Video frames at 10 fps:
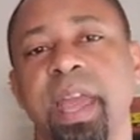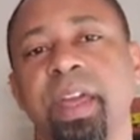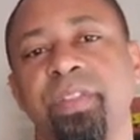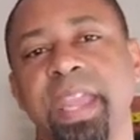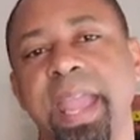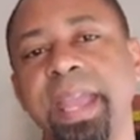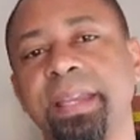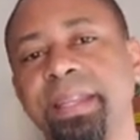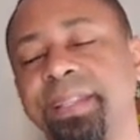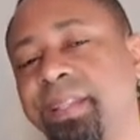at the
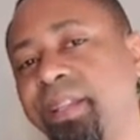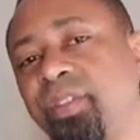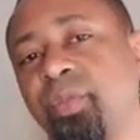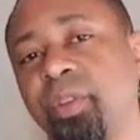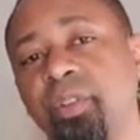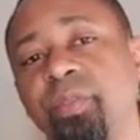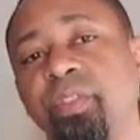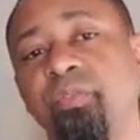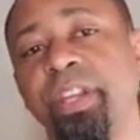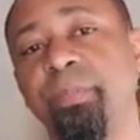end, it's easier because you've
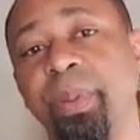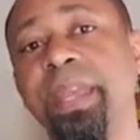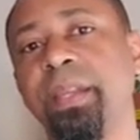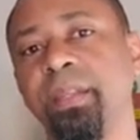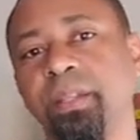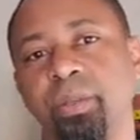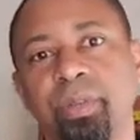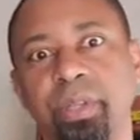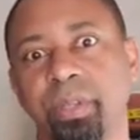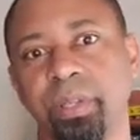already been to
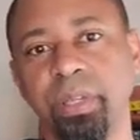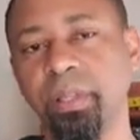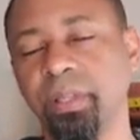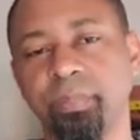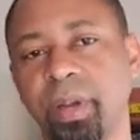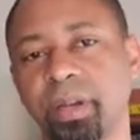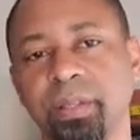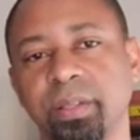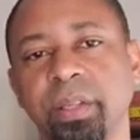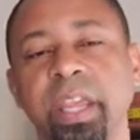the, the little
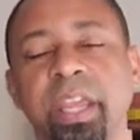parts.